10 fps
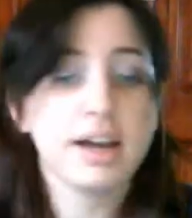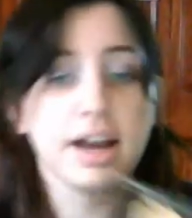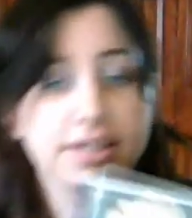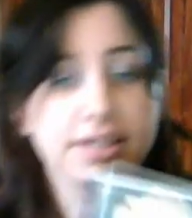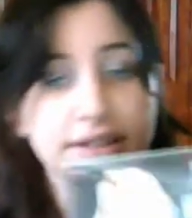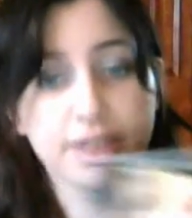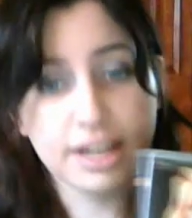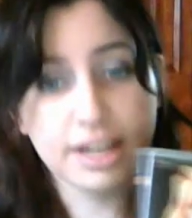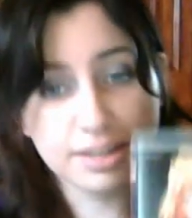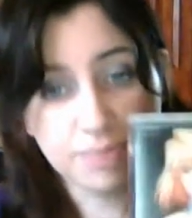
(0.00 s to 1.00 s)
I did
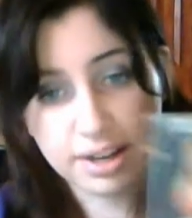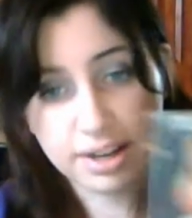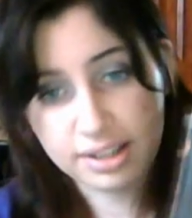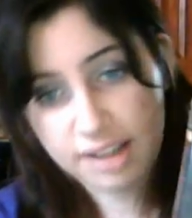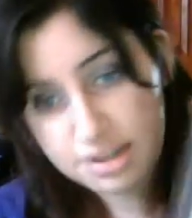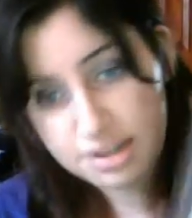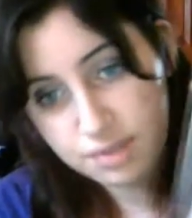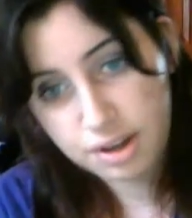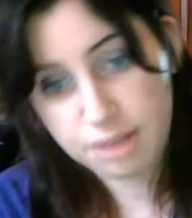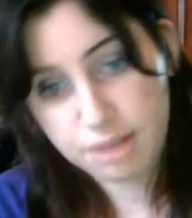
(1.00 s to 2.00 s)
end up finding the last
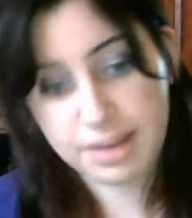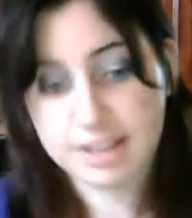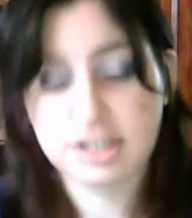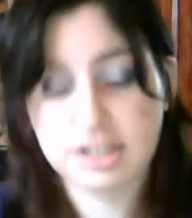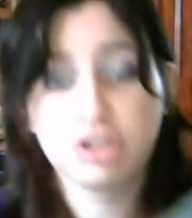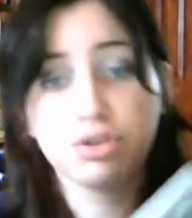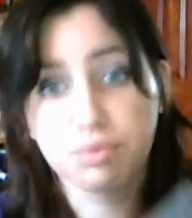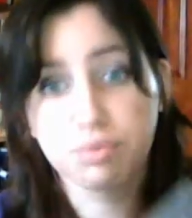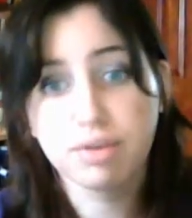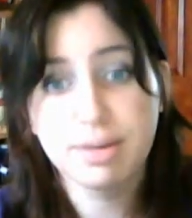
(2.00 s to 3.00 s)
volume, and it's
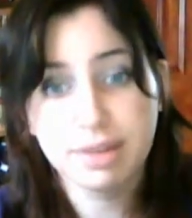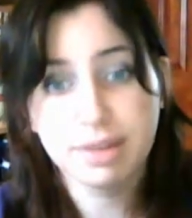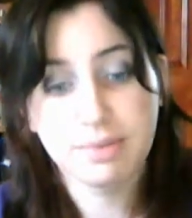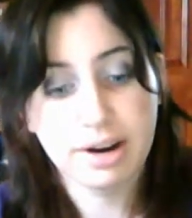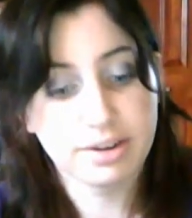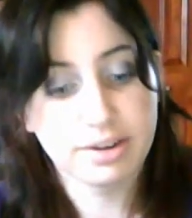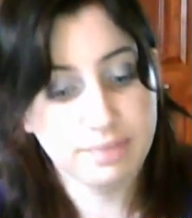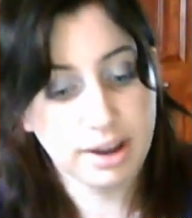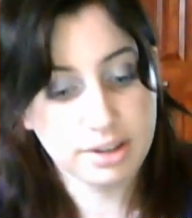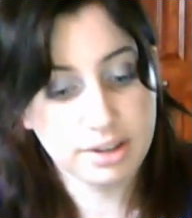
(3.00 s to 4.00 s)
extremely rare to
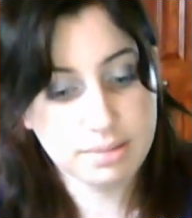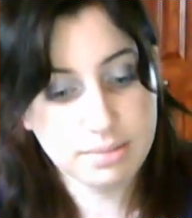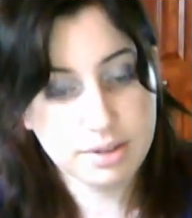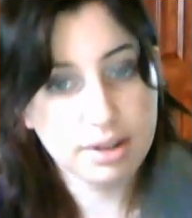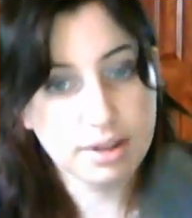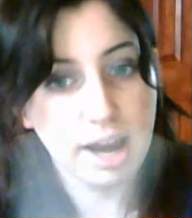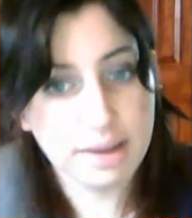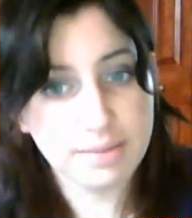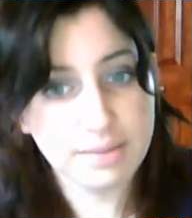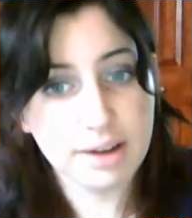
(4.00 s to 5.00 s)
find them.
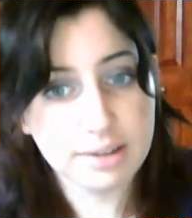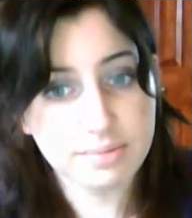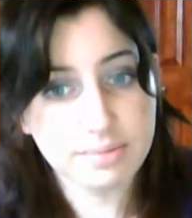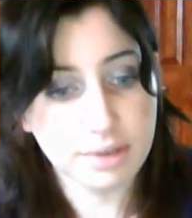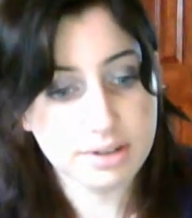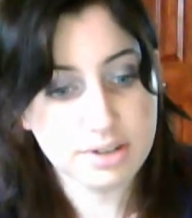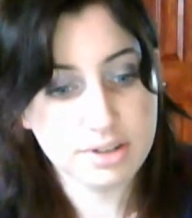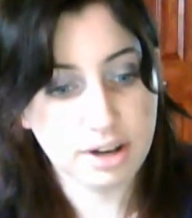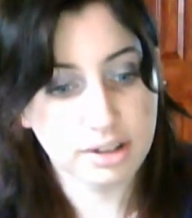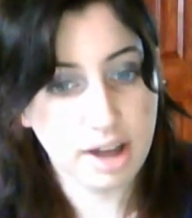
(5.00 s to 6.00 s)
I found it first
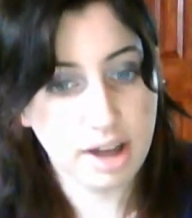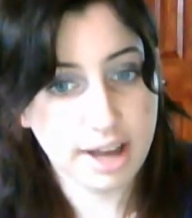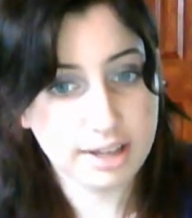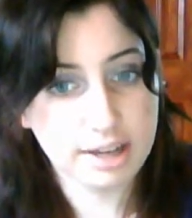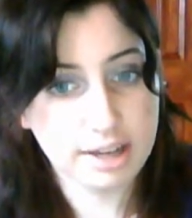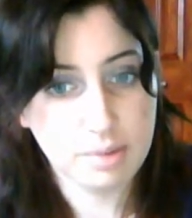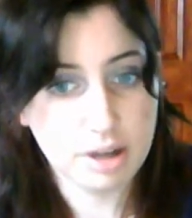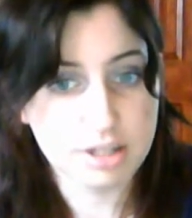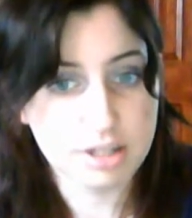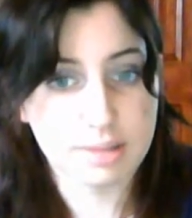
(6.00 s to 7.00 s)
online, and I
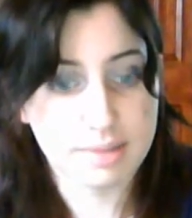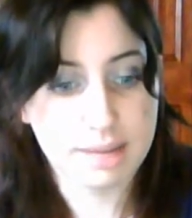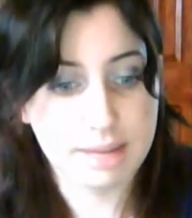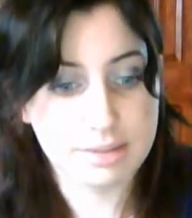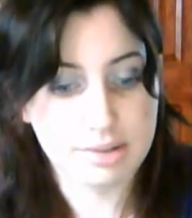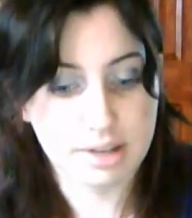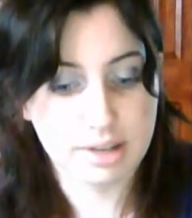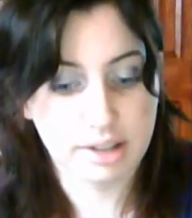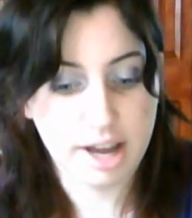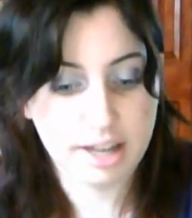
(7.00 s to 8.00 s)
watched some of the episodes
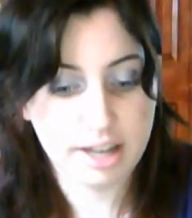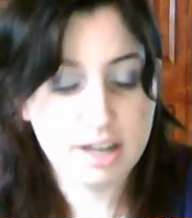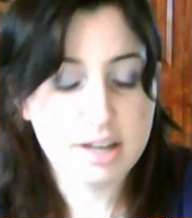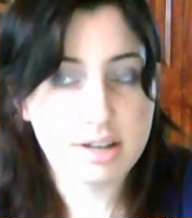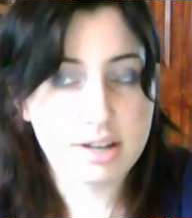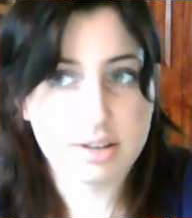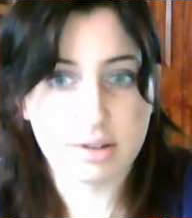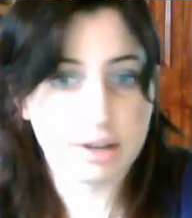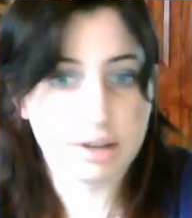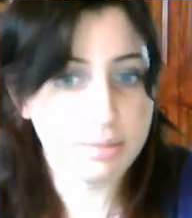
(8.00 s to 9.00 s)
online,
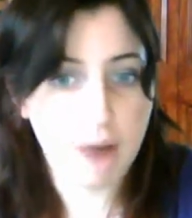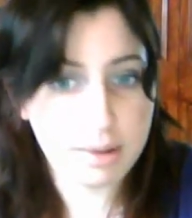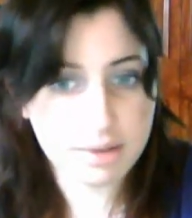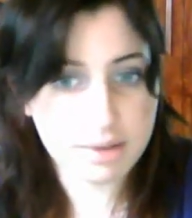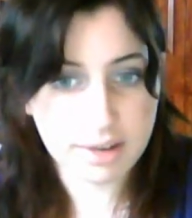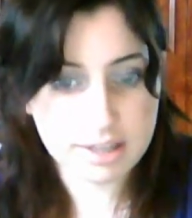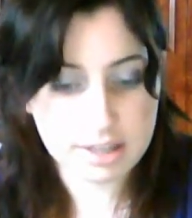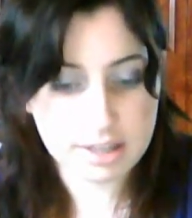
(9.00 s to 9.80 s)
so you can probably find it